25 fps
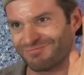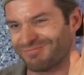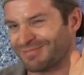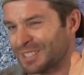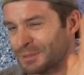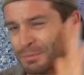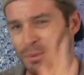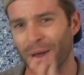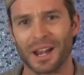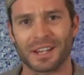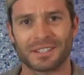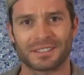
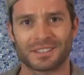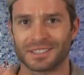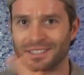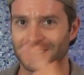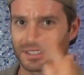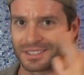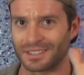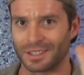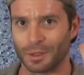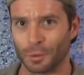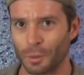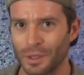
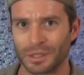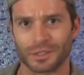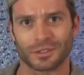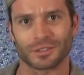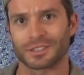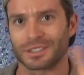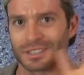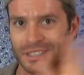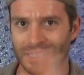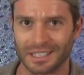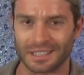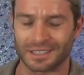spices, the
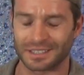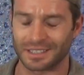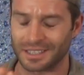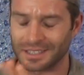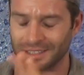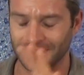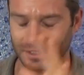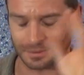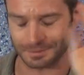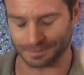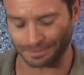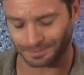winter
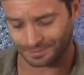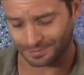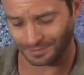seasonings.